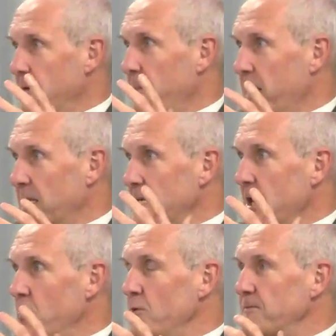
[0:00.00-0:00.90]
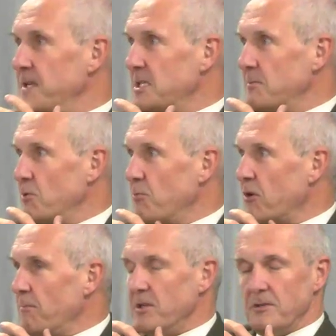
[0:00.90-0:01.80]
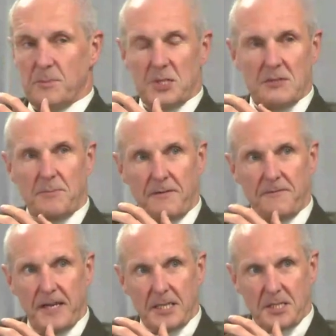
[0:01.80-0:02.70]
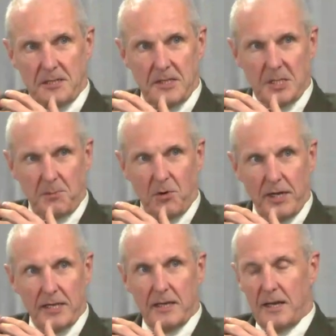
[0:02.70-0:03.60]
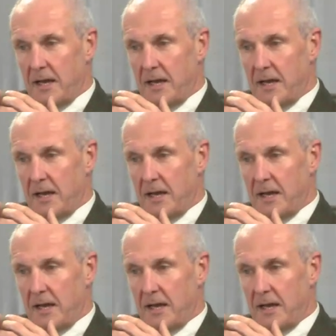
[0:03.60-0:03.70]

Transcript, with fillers: the known visible problems had been fixed at this point,